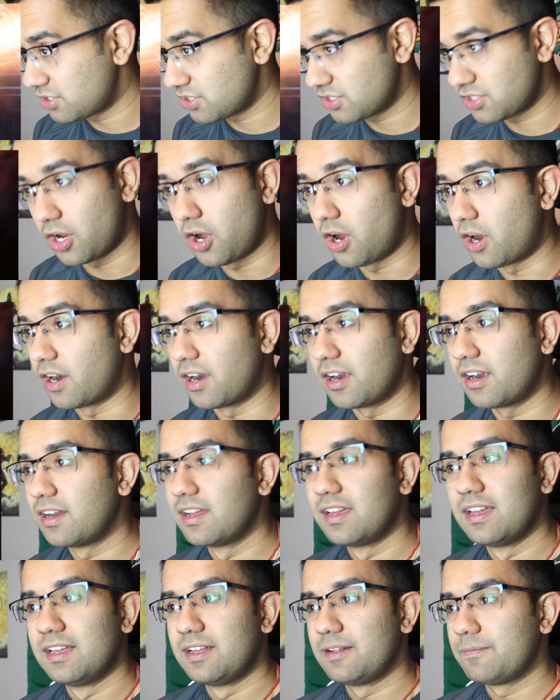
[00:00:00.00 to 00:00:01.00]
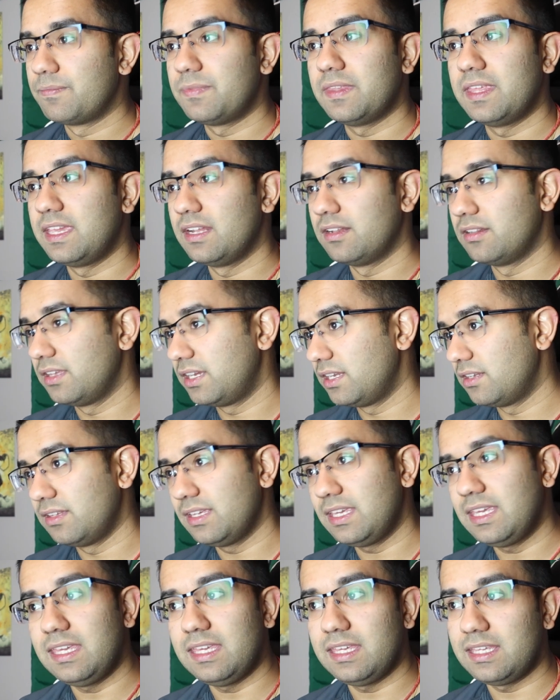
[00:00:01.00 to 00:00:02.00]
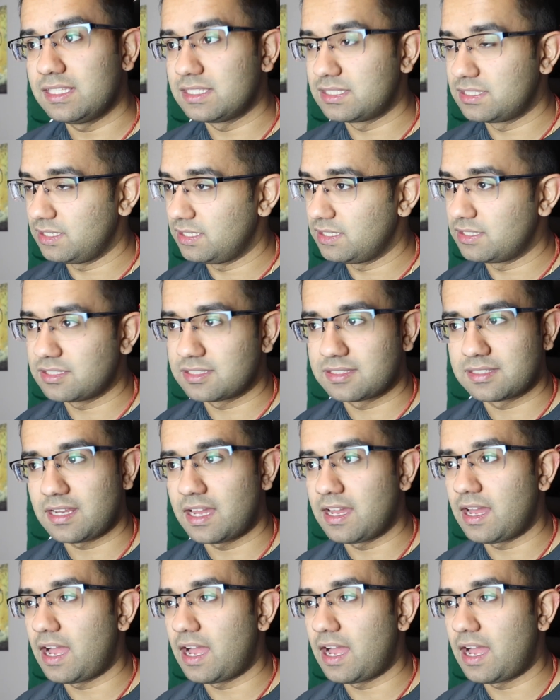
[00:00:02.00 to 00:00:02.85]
star, it'll easily just,